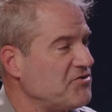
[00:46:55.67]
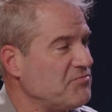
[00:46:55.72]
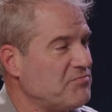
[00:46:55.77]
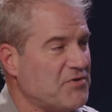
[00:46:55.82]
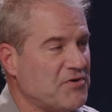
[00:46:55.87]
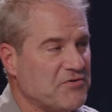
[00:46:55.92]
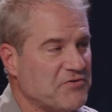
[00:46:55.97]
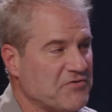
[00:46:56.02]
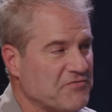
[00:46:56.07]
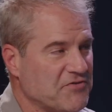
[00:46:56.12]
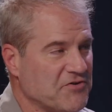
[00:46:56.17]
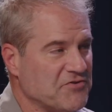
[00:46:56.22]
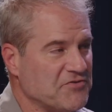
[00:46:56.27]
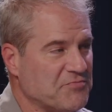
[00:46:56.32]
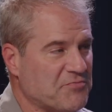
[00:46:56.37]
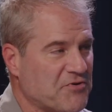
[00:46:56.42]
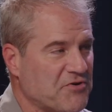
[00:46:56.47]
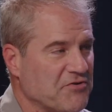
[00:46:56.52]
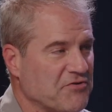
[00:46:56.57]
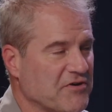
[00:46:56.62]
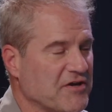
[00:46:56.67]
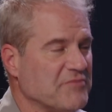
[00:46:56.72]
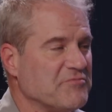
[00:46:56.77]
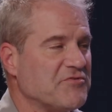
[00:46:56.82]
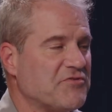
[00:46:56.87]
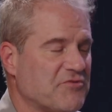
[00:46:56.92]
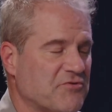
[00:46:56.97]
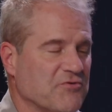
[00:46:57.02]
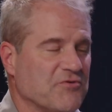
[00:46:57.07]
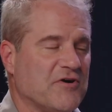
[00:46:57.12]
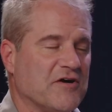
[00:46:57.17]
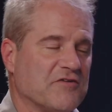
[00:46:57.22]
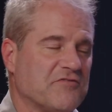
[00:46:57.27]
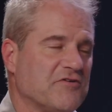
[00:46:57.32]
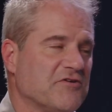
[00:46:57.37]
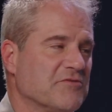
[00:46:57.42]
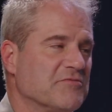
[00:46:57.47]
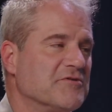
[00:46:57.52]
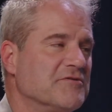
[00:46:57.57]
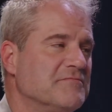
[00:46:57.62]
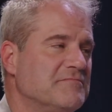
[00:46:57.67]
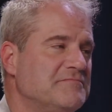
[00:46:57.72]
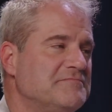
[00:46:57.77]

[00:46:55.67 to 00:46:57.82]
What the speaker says: both of those programs through October.